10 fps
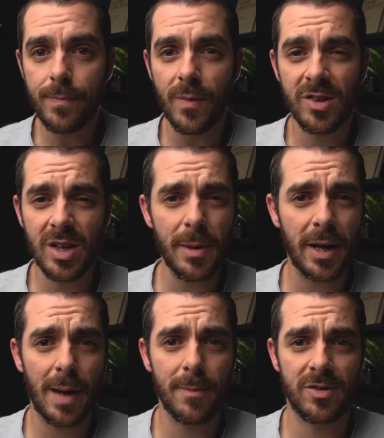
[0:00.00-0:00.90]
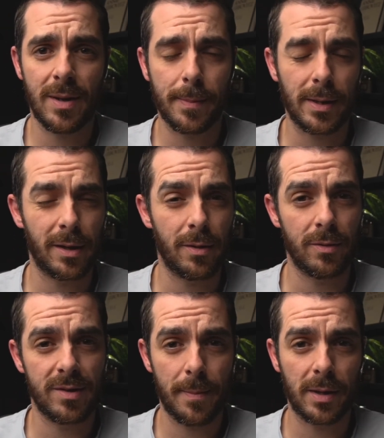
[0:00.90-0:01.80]
Cinema cameras
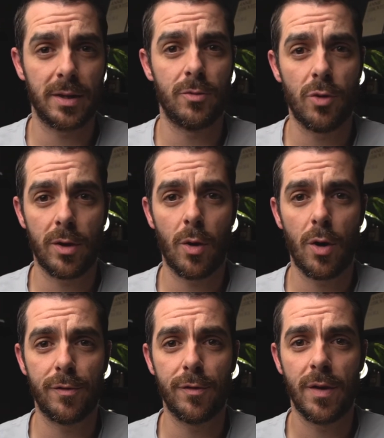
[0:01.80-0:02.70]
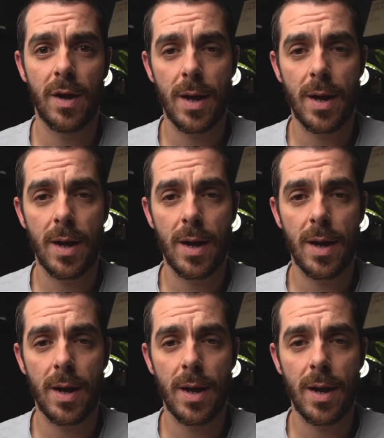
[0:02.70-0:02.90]
typically run off of